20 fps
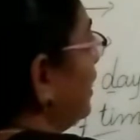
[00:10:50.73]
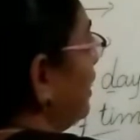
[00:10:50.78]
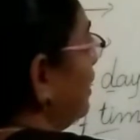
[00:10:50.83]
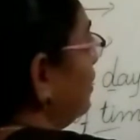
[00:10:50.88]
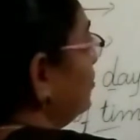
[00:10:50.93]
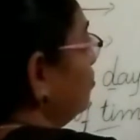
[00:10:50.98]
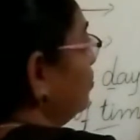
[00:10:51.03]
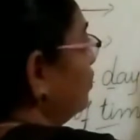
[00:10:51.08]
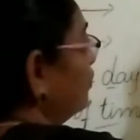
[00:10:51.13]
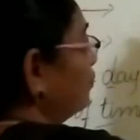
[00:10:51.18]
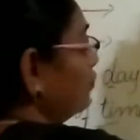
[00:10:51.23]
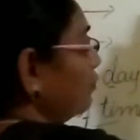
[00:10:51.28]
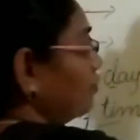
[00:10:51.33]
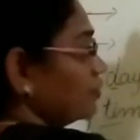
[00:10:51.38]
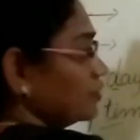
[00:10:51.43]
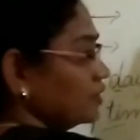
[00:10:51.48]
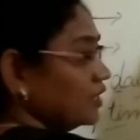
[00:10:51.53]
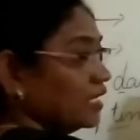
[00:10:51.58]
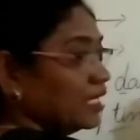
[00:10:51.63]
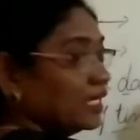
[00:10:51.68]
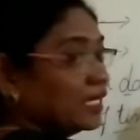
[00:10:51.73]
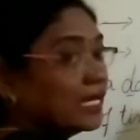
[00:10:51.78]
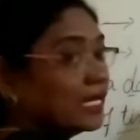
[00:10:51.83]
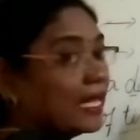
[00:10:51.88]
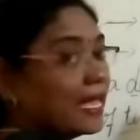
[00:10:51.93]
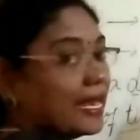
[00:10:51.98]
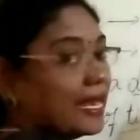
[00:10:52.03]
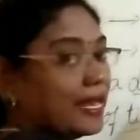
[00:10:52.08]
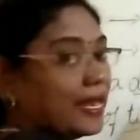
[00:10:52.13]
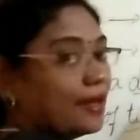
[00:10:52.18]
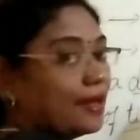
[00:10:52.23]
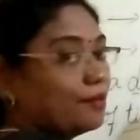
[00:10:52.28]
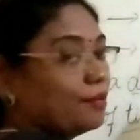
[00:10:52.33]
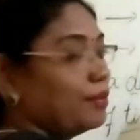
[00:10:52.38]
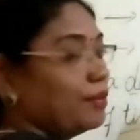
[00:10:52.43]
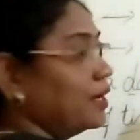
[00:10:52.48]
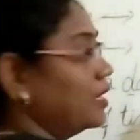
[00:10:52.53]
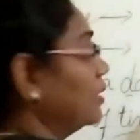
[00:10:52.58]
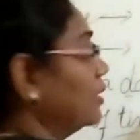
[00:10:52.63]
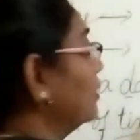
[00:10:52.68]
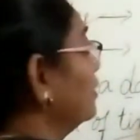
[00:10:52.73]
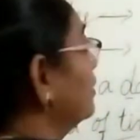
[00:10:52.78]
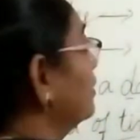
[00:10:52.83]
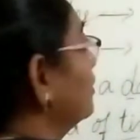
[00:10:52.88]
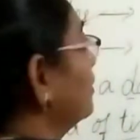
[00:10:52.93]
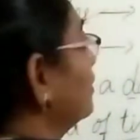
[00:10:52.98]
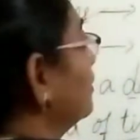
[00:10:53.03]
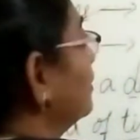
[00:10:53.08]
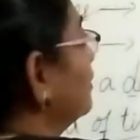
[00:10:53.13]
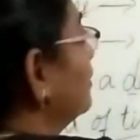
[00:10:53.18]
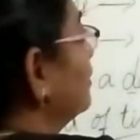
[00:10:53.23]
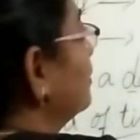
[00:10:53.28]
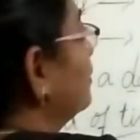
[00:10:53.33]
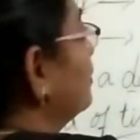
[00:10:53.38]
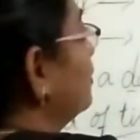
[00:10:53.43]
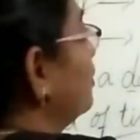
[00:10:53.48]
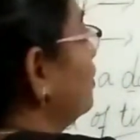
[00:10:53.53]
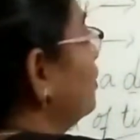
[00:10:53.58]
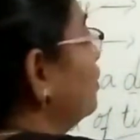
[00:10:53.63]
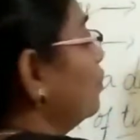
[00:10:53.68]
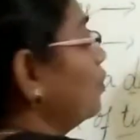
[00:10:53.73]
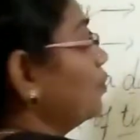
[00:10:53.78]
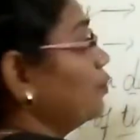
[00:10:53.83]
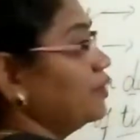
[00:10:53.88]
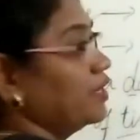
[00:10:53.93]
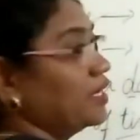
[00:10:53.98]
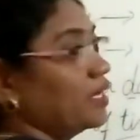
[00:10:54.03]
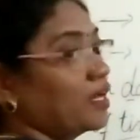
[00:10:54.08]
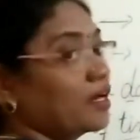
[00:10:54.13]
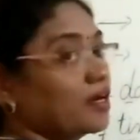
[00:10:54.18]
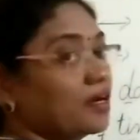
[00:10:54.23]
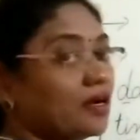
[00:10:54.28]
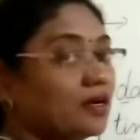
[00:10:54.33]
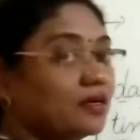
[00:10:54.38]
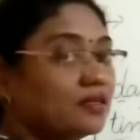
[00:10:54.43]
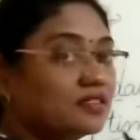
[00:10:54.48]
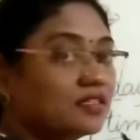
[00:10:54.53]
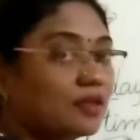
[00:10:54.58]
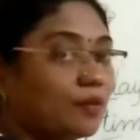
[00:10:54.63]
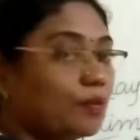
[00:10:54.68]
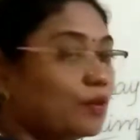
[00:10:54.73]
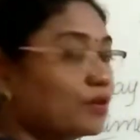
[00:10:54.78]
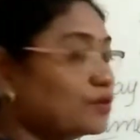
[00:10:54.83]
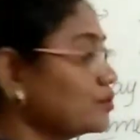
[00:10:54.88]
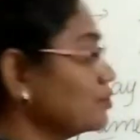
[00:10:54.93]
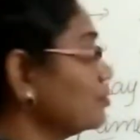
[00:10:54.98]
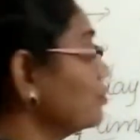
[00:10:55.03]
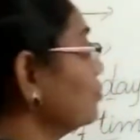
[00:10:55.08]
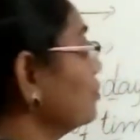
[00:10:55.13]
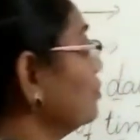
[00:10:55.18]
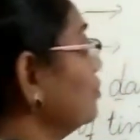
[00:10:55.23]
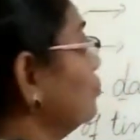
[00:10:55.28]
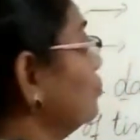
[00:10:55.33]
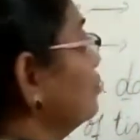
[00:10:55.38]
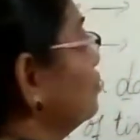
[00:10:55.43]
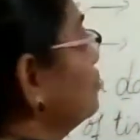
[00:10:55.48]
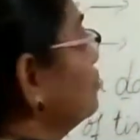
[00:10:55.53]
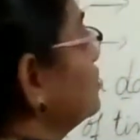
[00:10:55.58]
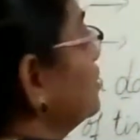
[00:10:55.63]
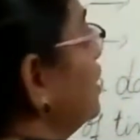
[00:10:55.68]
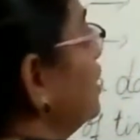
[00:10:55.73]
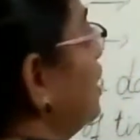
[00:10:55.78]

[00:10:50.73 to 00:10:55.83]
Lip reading: and before the number. We are not supposed to use